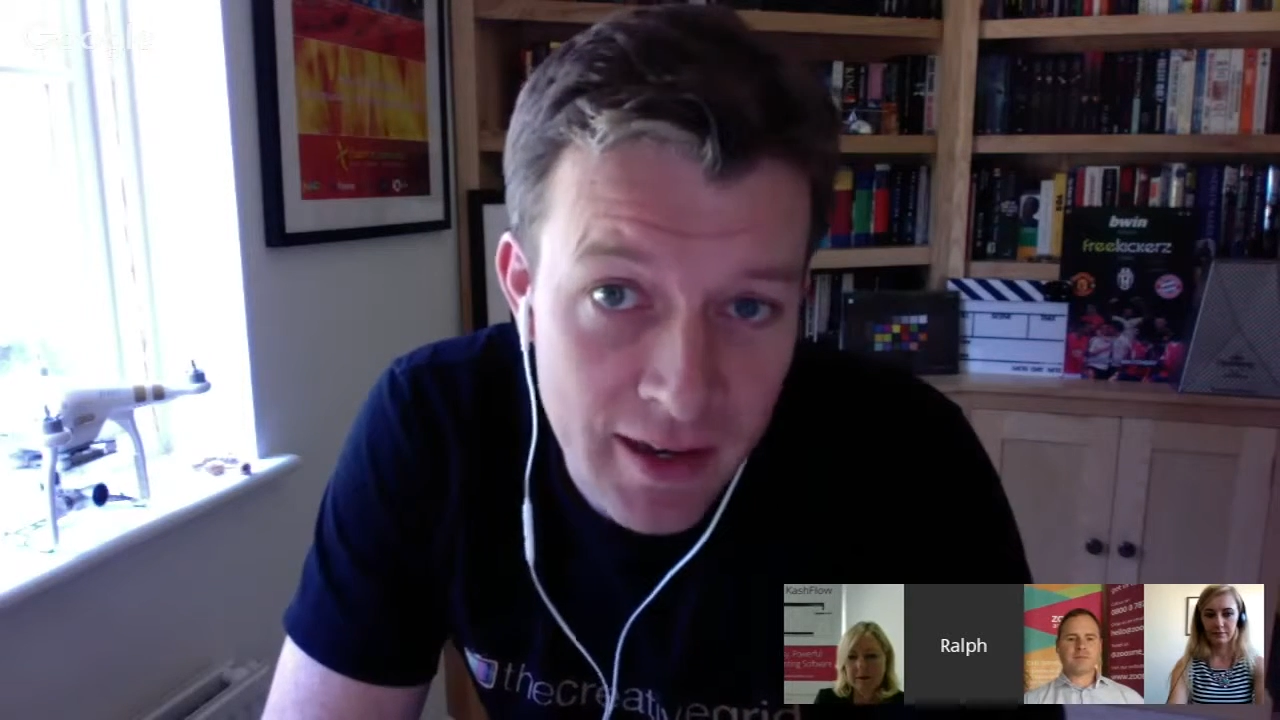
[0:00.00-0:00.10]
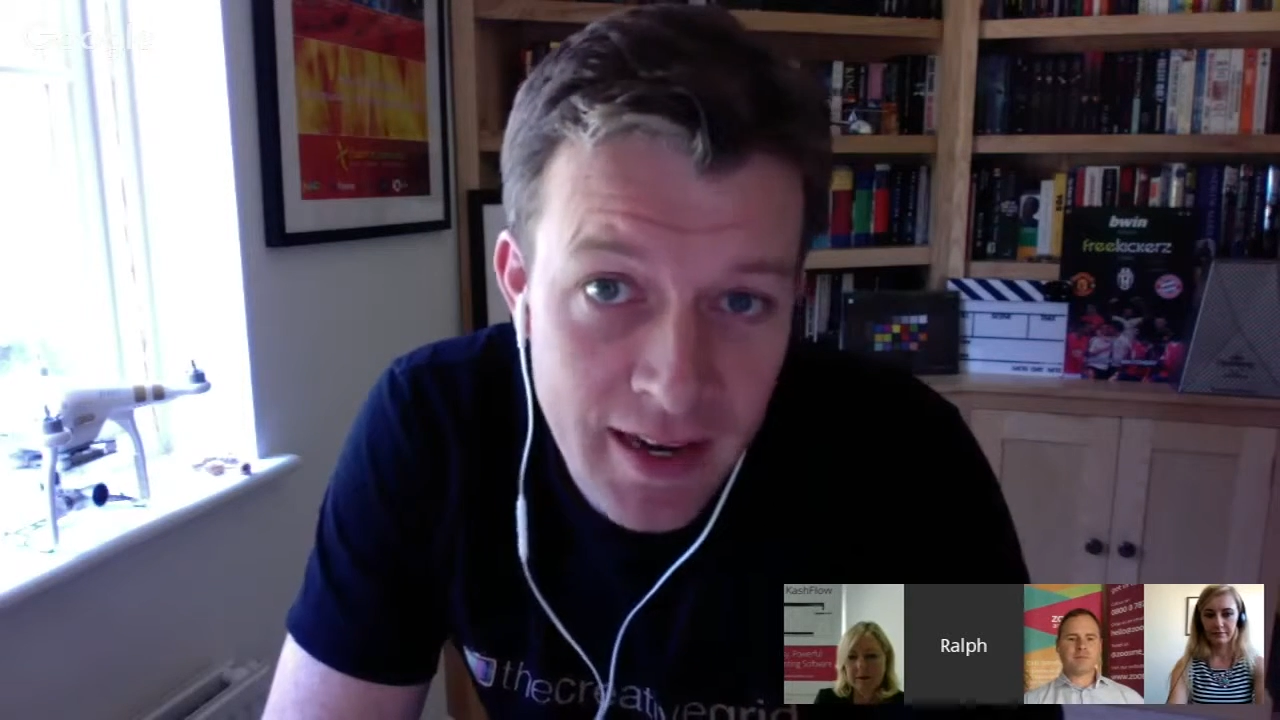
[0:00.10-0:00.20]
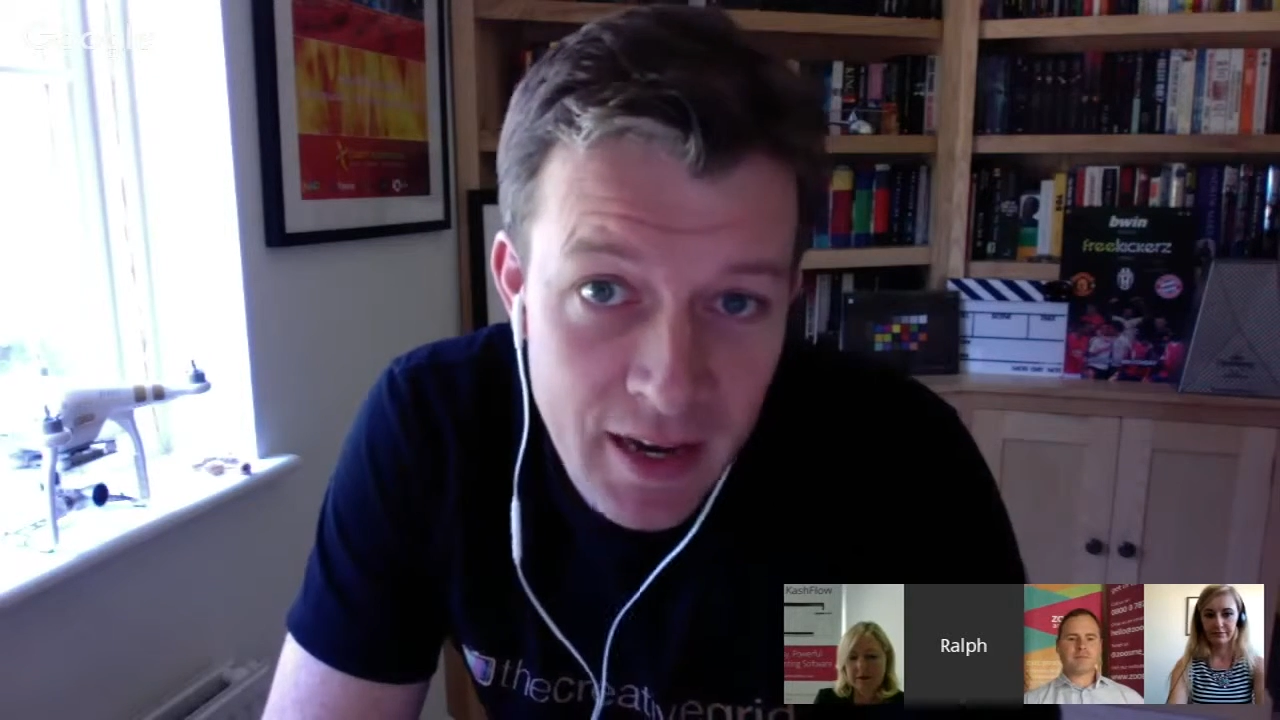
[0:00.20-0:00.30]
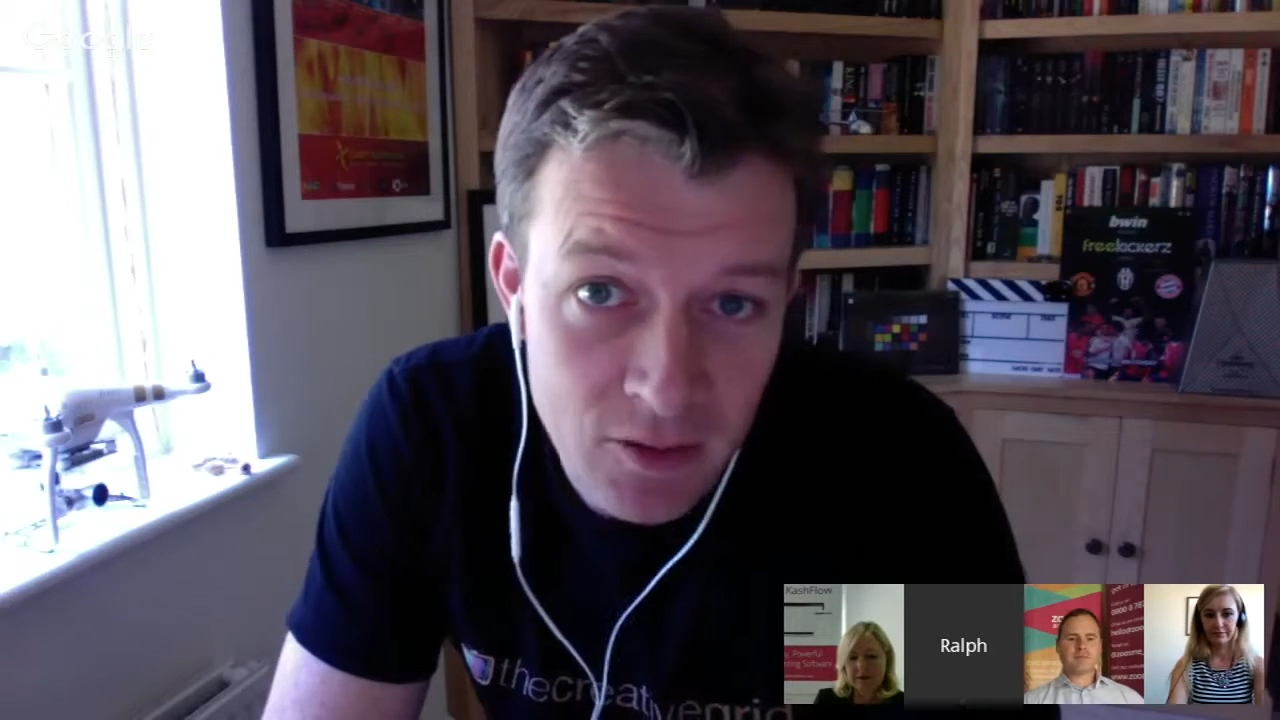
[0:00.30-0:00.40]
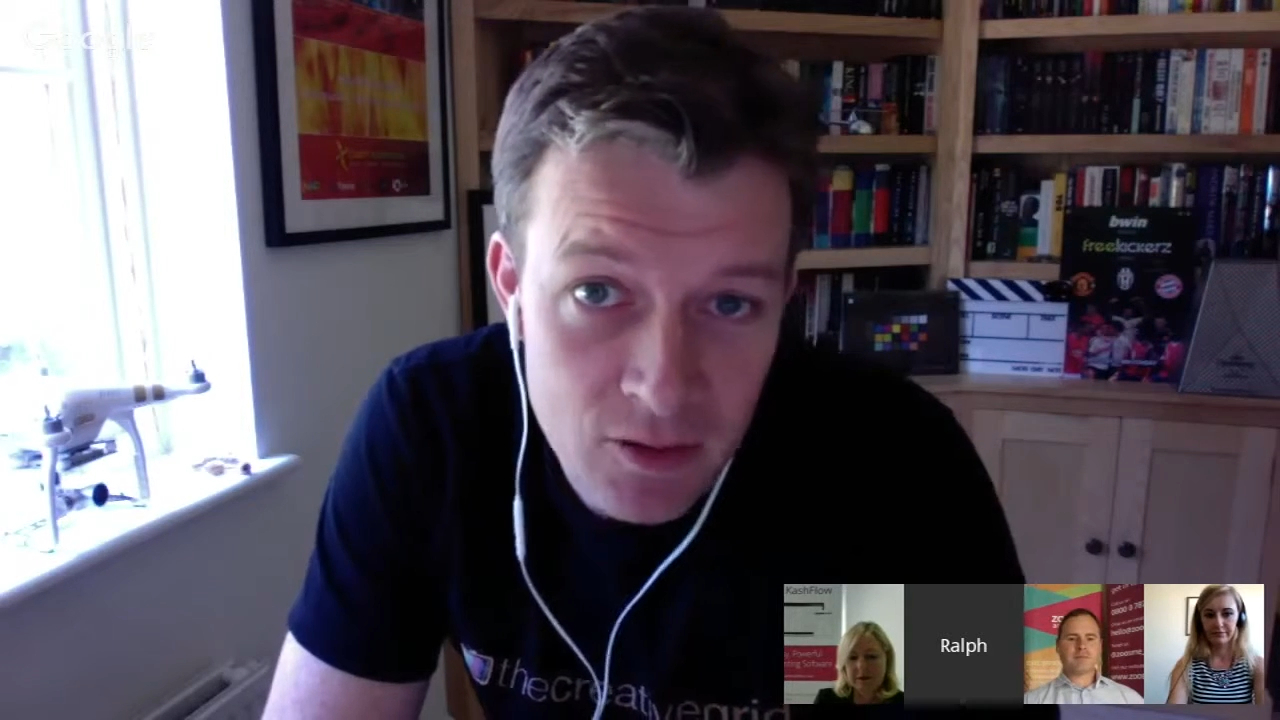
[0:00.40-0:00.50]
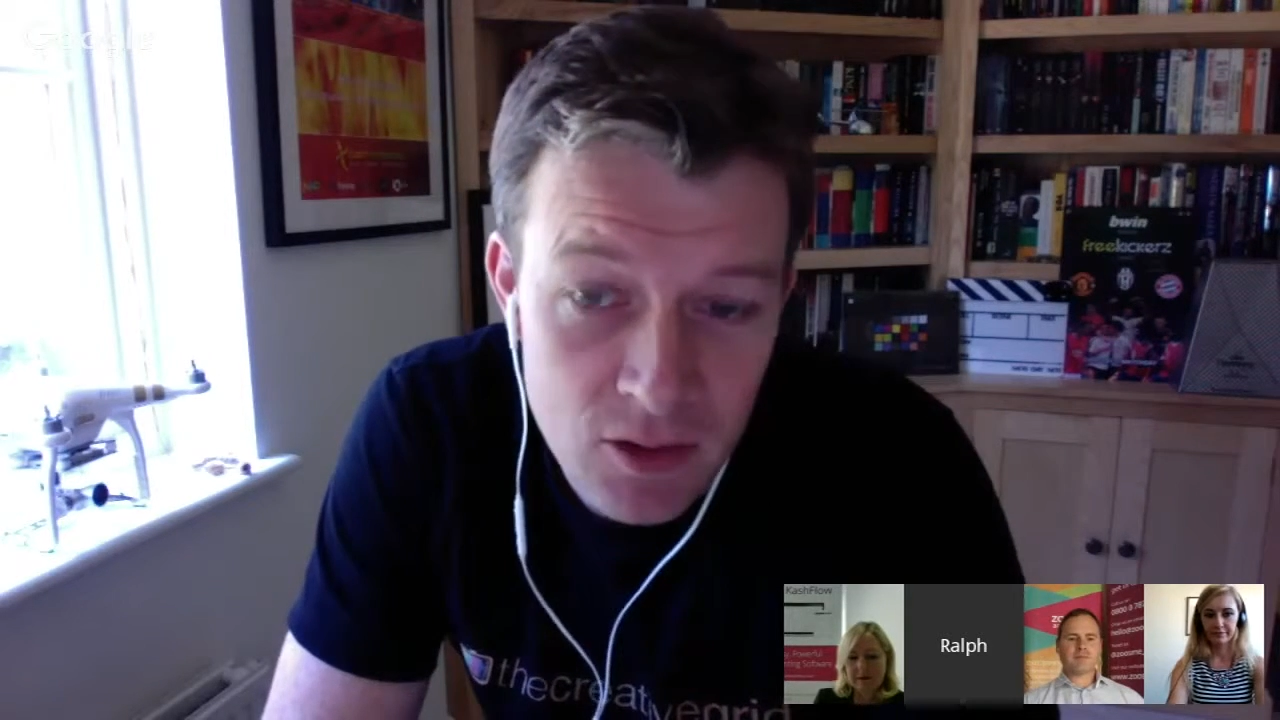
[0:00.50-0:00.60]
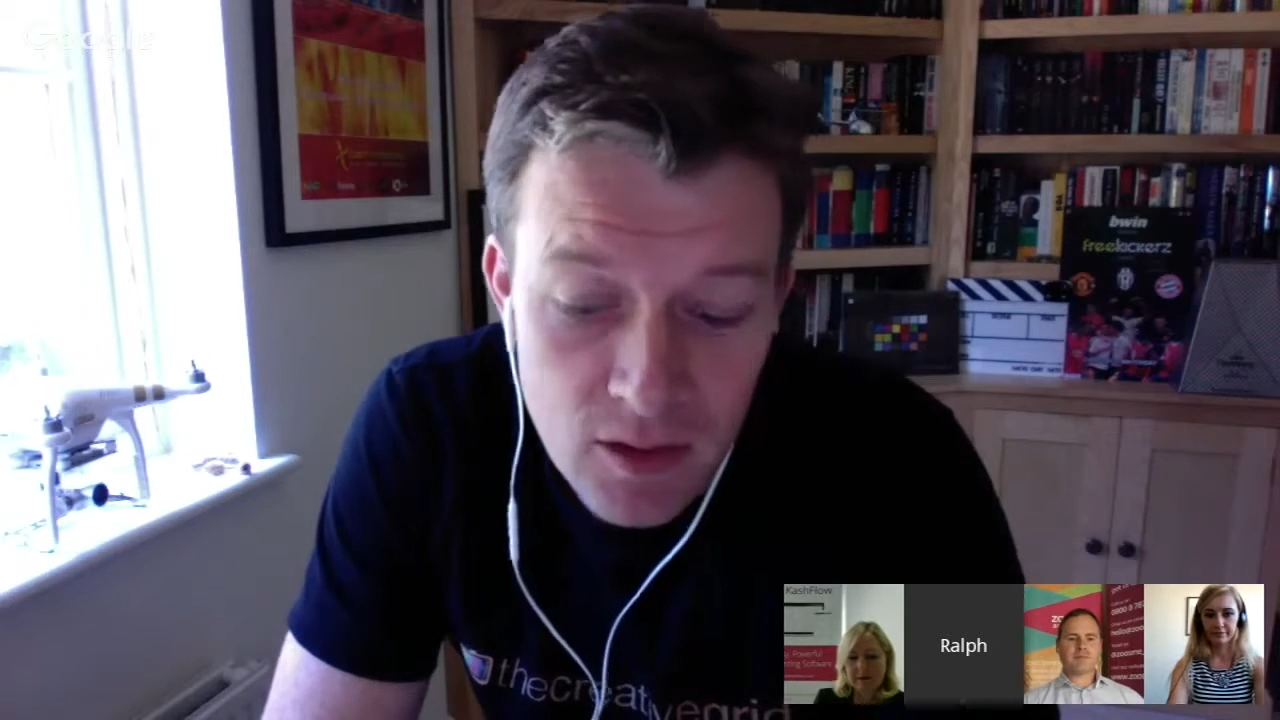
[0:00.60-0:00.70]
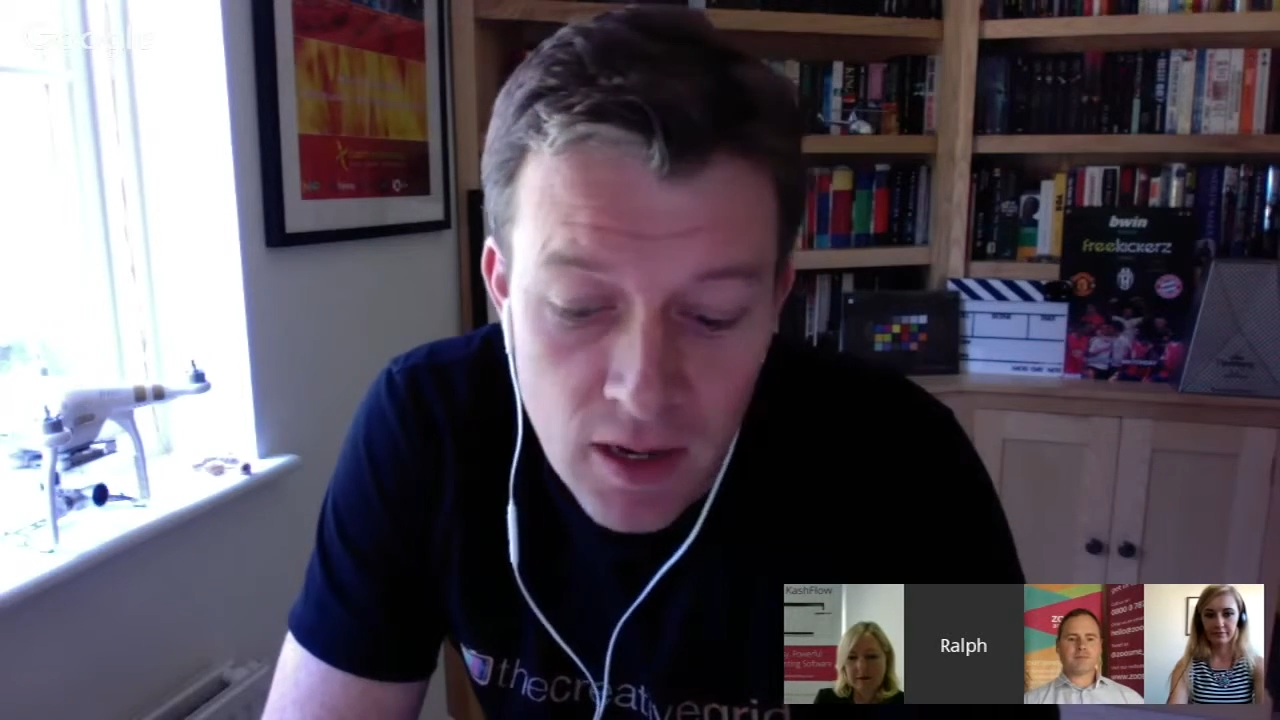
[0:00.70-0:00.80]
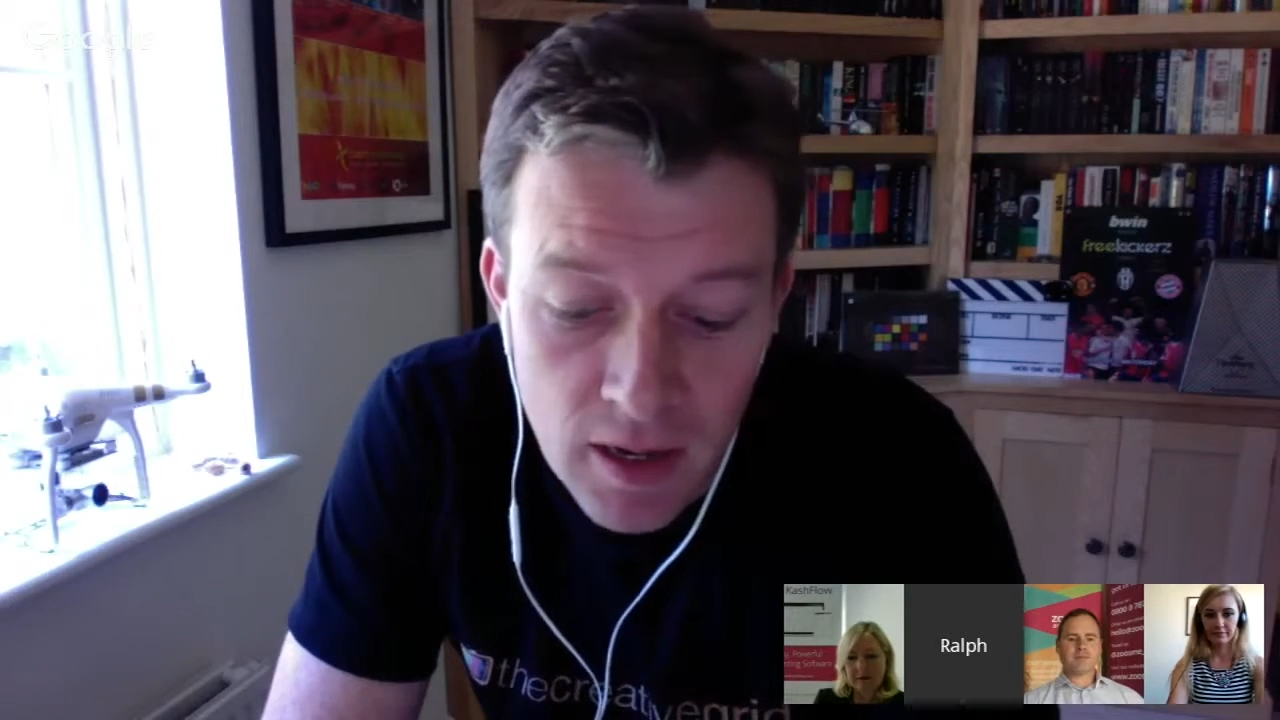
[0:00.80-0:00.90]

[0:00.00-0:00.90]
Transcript: account